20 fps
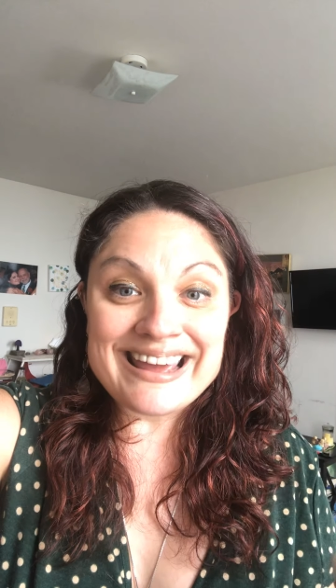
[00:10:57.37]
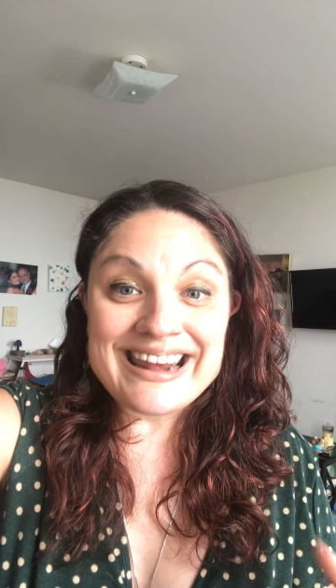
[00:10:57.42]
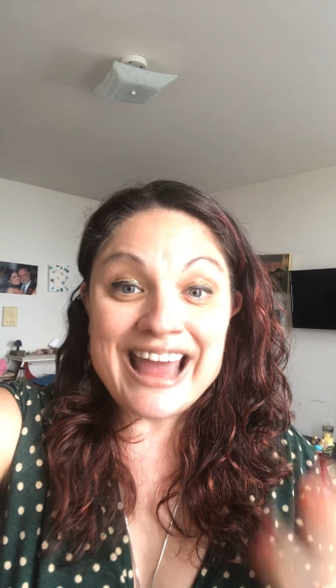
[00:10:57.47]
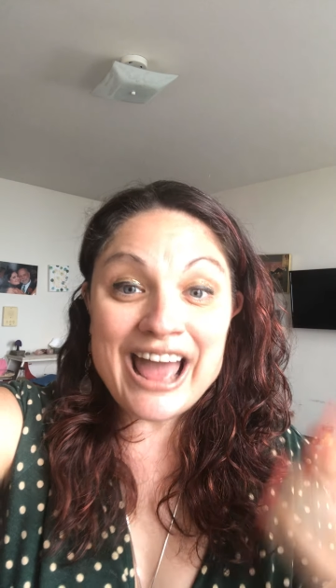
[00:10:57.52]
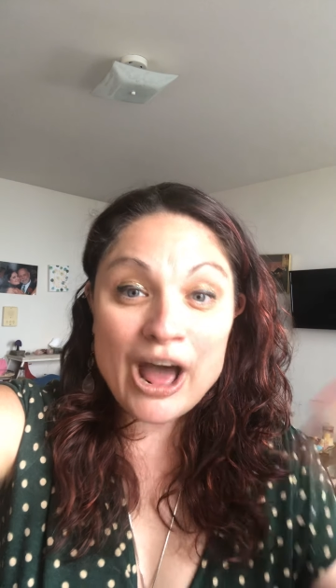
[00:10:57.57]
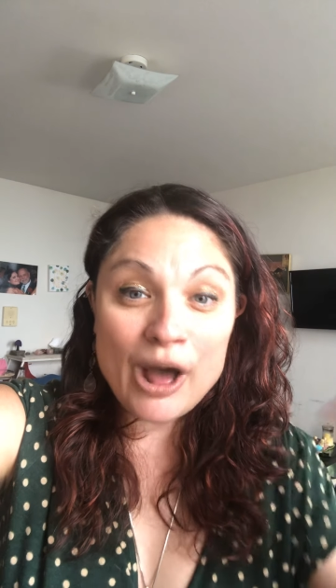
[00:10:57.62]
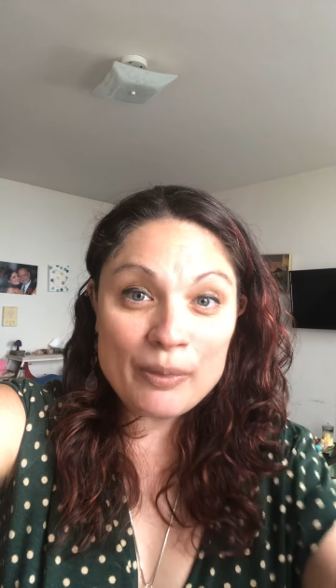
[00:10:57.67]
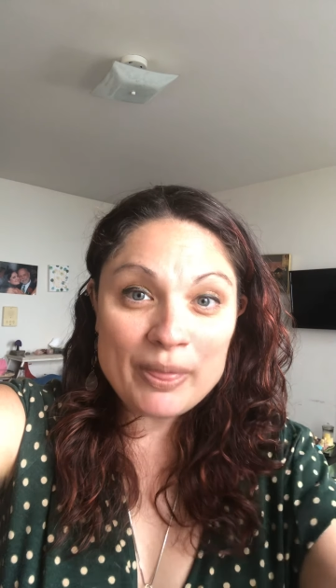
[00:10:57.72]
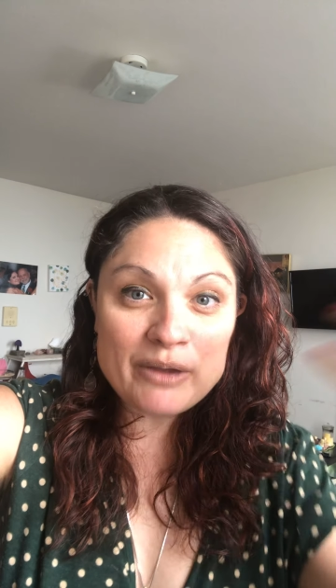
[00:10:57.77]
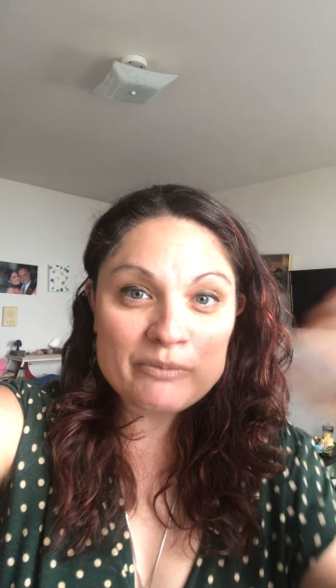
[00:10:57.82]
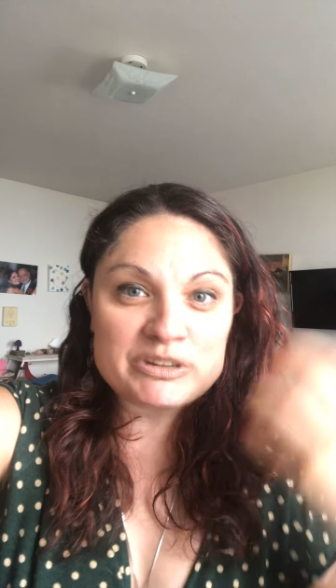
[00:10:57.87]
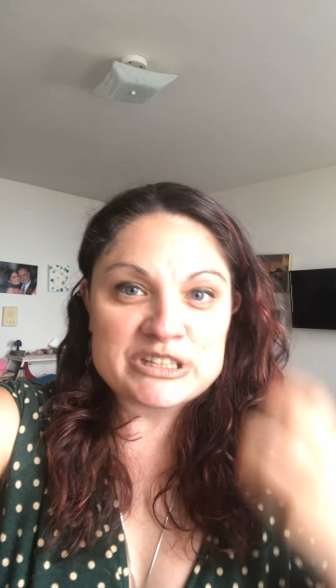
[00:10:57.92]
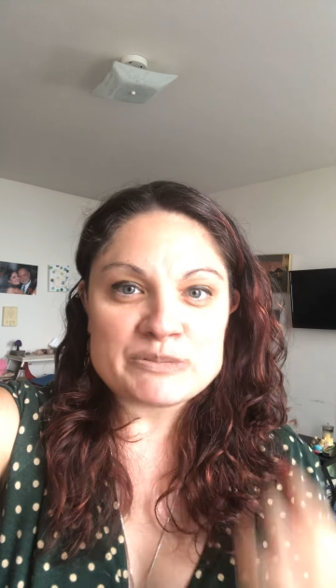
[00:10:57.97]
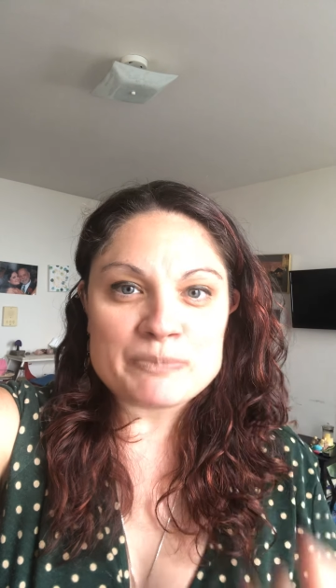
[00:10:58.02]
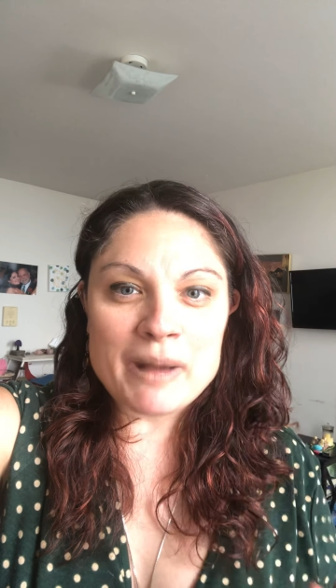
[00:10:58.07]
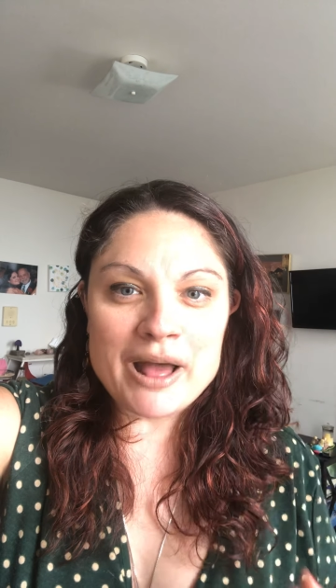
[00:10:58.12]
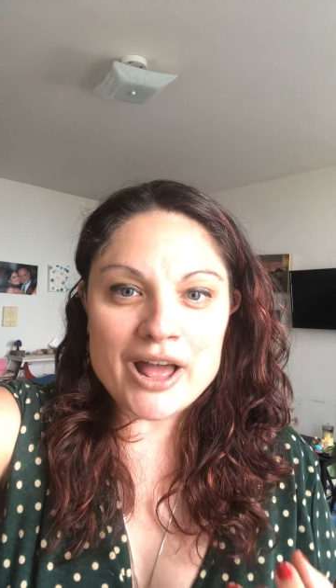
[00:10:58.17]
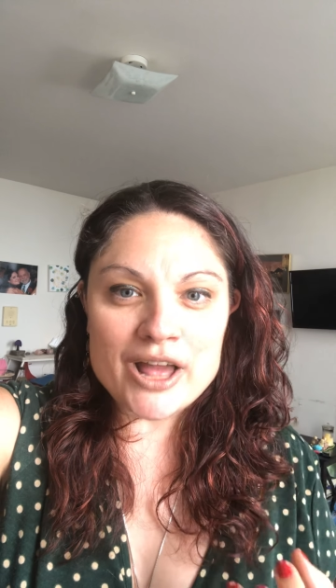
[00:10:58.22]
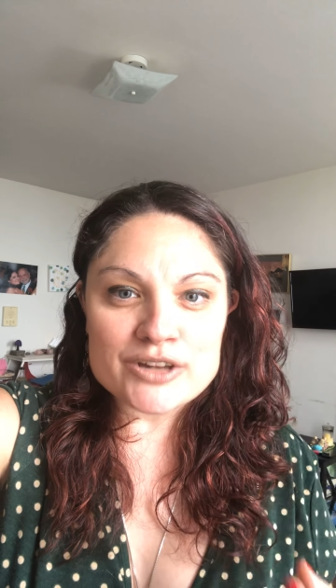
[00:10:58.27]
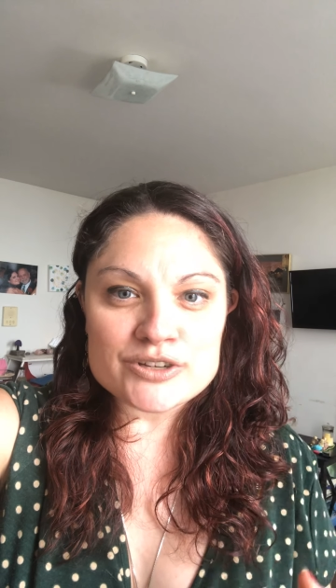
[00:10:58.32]
and how they
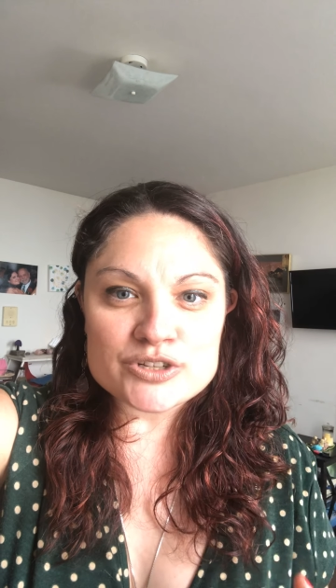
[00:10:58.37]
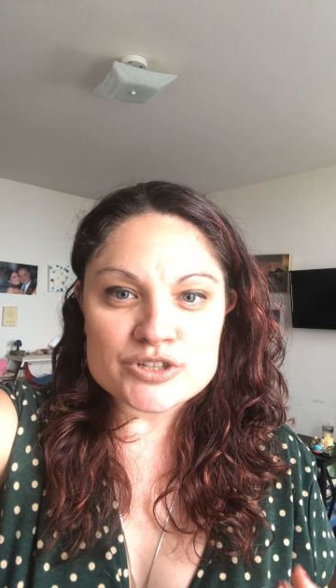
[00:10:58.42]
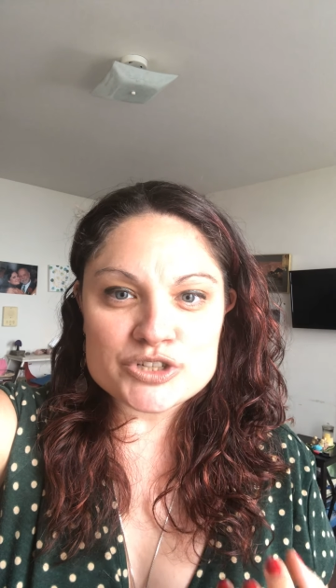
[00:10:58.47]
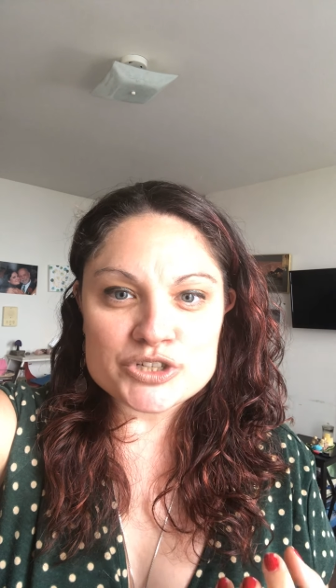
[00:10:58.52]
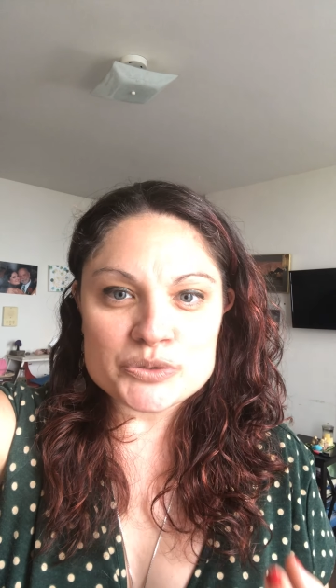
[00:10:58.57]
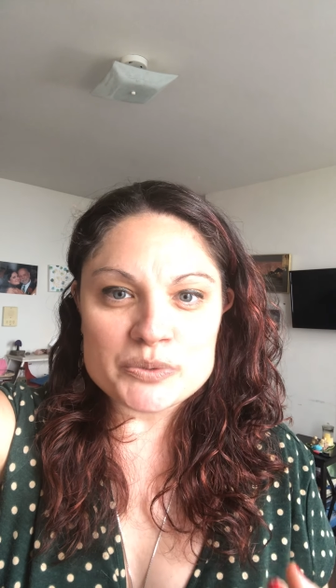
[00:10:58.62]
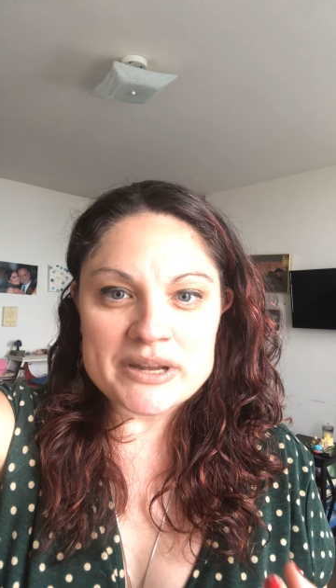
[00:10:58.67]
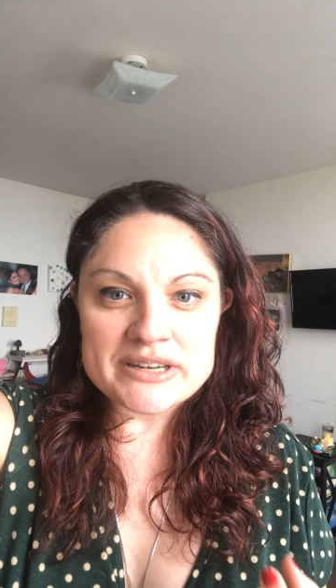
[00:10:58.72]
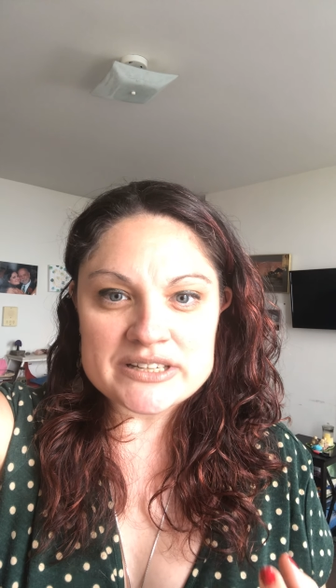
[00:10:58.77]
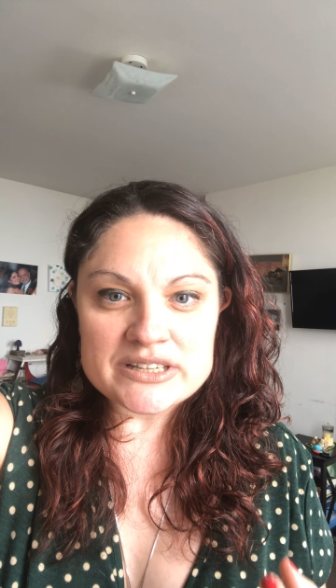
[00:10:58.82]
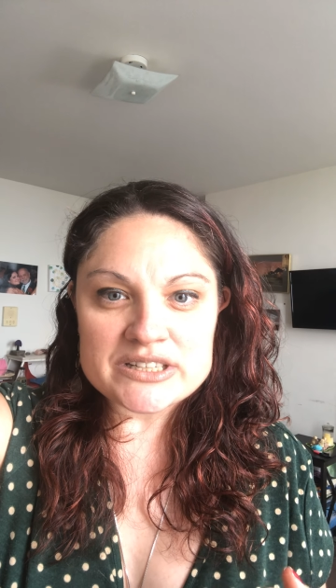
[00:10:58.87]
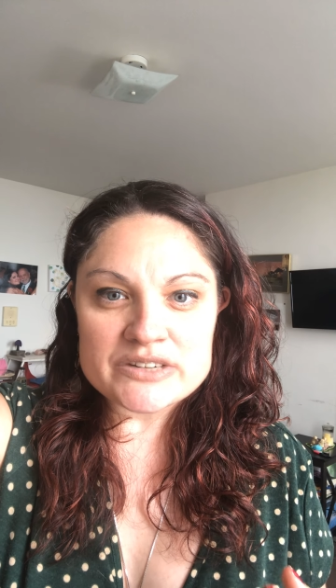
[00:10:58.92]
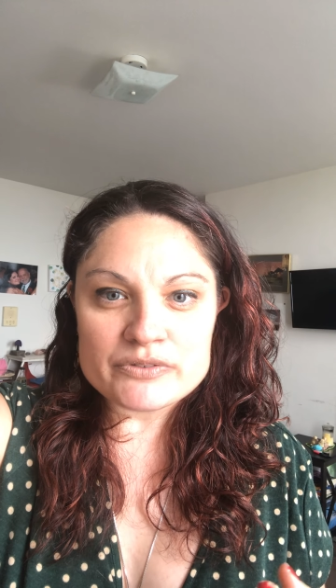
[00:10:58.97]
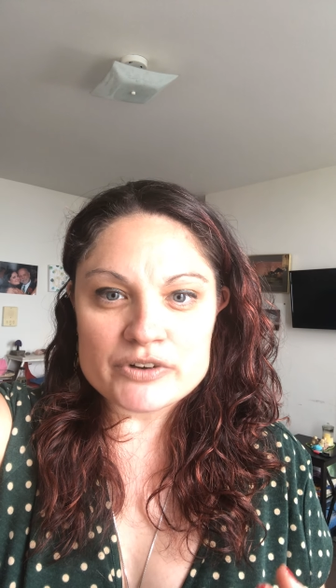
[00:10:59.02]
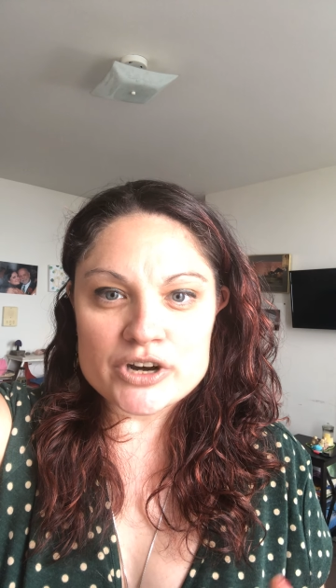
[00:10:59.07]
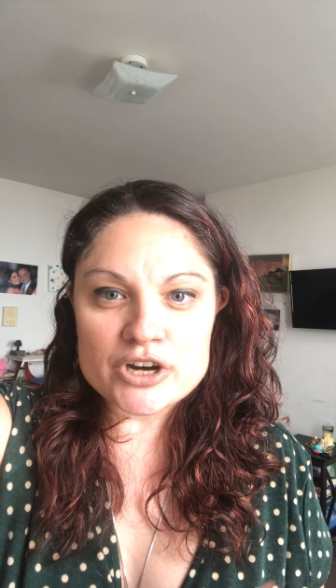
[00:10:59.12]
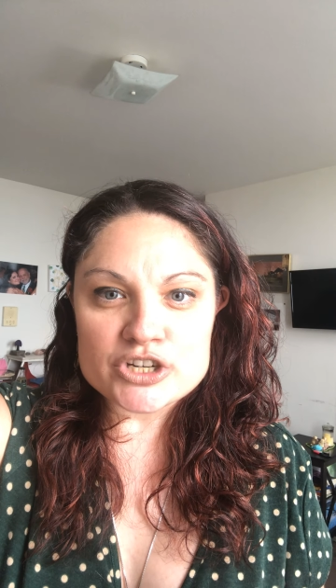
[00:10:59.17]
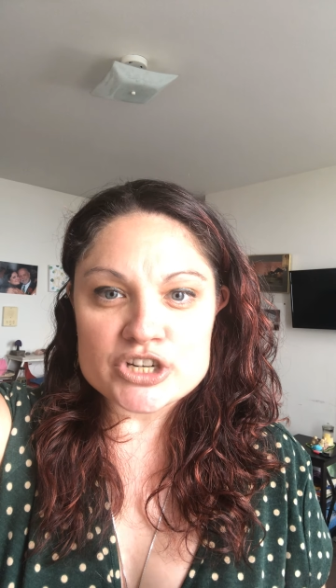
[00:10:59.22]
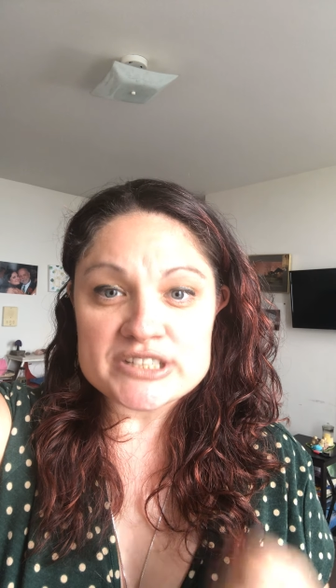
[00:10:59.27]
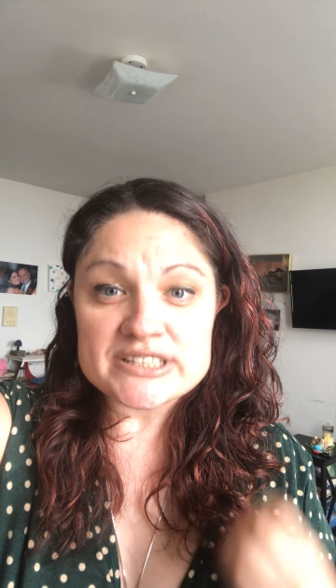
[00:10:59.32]
respond to addictive
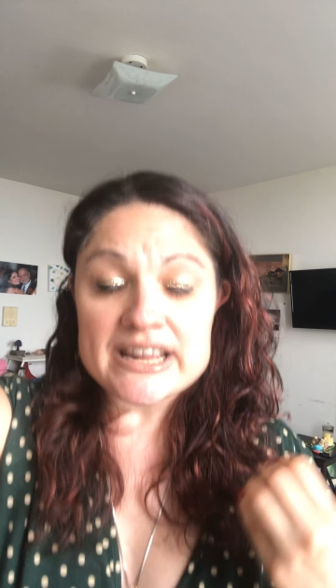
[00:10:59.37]
urges.